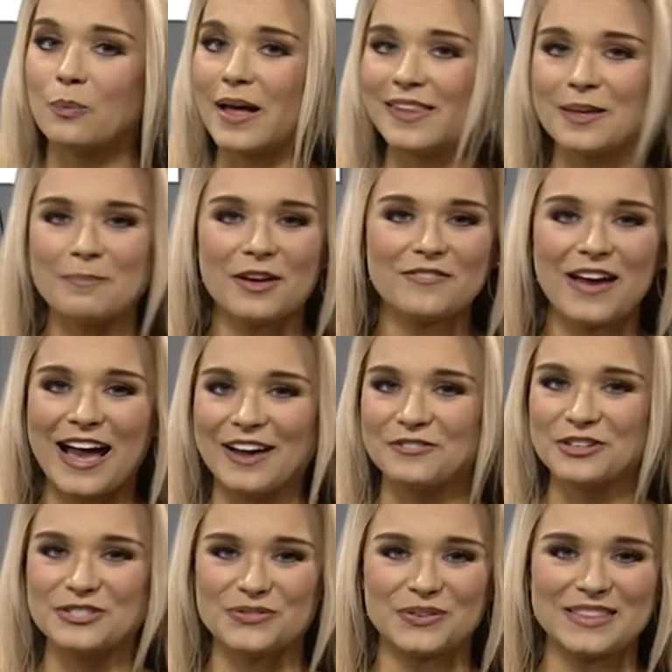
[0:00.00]
well above
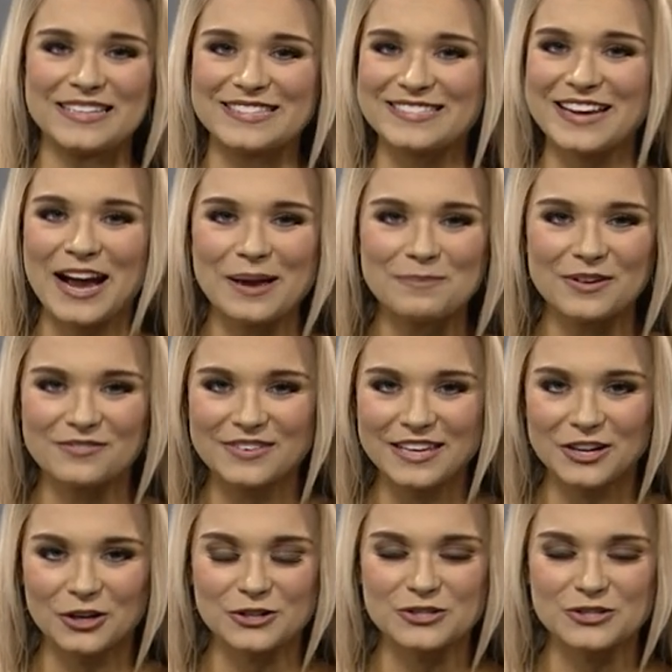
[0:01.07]
average for this time of year.